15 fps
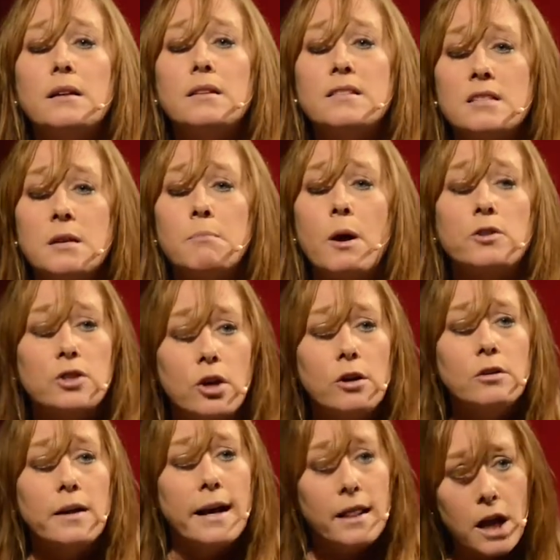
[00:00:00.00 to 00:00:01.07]
This is a
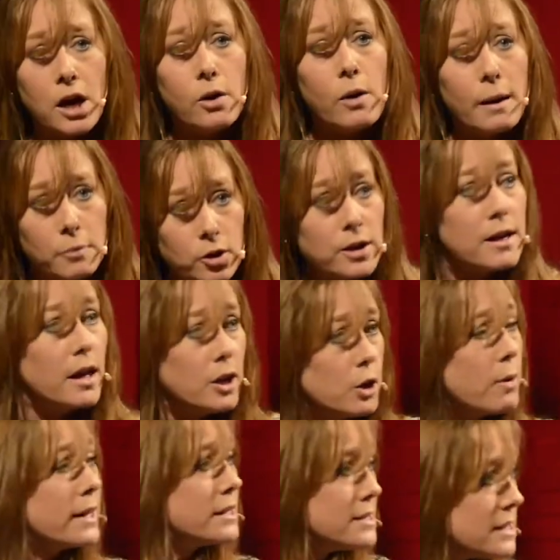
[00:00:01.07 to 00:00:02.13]
turn. Hello, I'm looking at
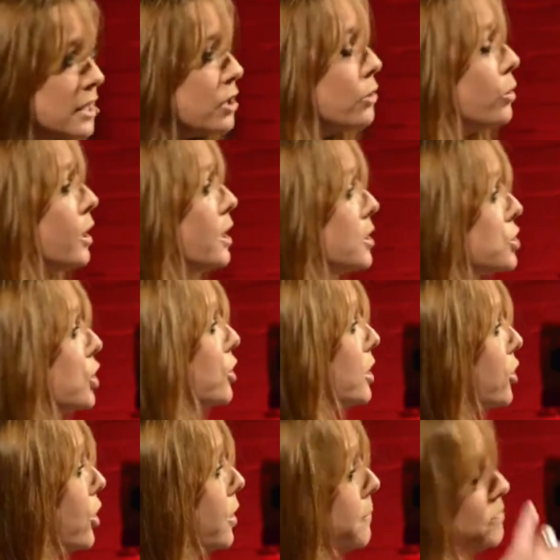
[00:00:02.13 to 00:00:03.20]
you. I can see you. Turn
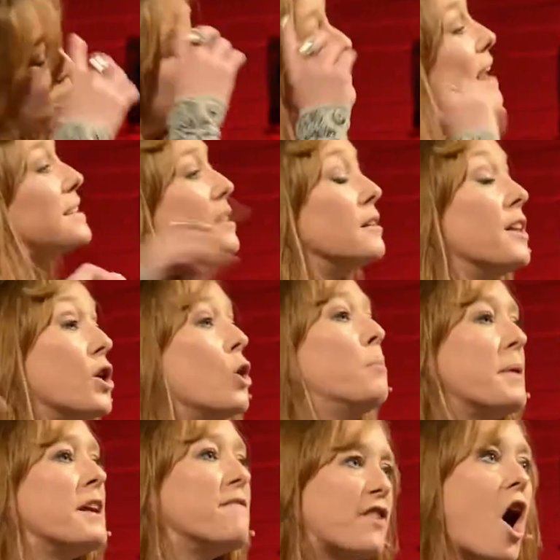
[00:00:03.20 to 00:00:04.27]
and look. That's a little
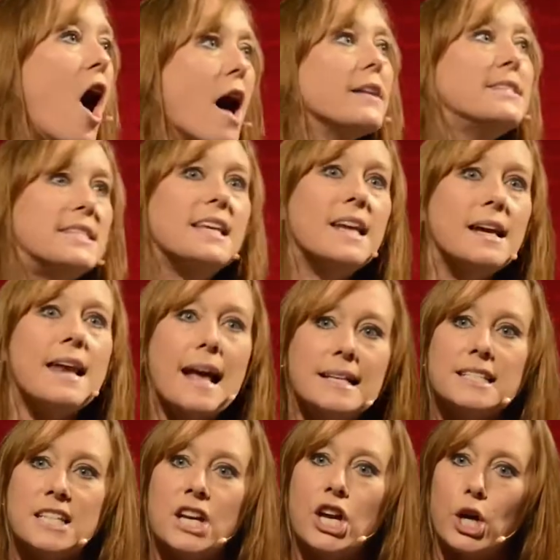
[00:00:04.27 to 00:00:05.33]
bit of God sitting
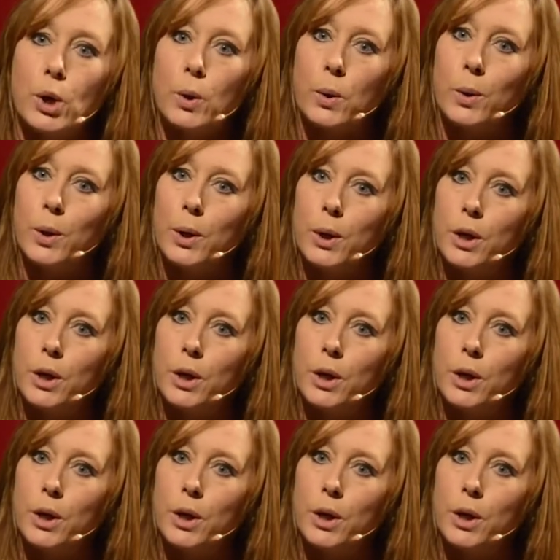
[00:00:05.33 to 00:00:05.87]
next to you.